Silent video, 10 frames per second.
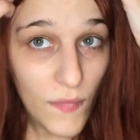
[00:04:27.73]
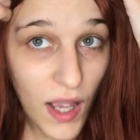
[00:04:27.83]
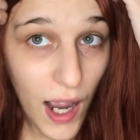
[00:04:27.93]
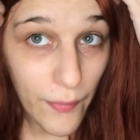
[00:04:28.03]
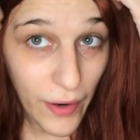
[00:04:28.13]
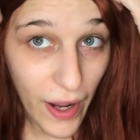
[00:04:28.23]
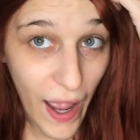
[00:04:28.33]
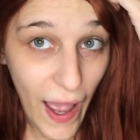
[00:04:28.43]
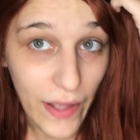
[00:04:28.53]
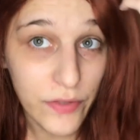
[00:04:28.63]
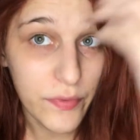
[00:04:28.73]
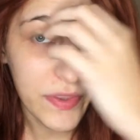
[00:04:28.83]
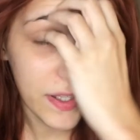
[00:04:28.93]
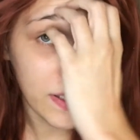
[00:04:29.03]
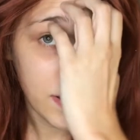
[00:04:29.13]
I wear a hat with
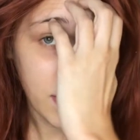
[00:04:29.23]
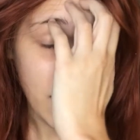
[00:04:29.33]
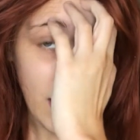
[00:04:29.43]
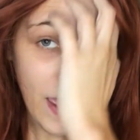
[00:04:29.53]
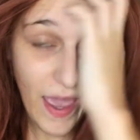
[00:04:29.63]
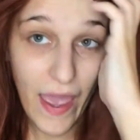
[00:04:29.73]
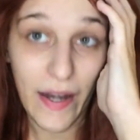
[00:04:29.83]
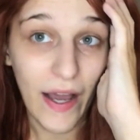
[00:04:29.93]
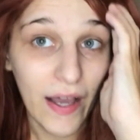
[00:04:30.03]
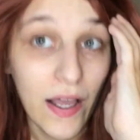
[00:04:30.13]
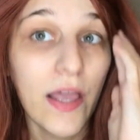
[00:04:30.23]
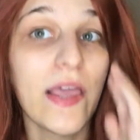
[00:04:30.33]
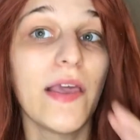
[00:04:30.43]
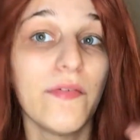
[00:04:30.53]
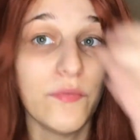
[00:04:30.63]
it, and
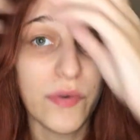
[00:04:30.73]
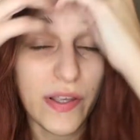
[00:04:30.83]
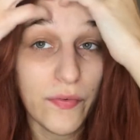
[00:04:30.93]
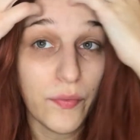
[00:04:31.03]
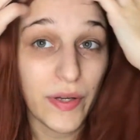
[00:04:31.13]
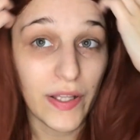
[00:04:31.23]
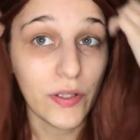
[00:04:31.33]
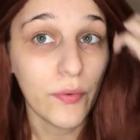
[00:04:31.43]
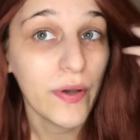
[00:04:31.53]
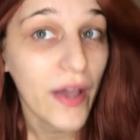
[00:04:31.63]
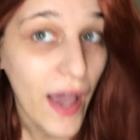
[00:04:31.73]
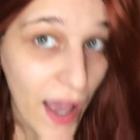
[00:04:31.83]
even when I don't wear a hat,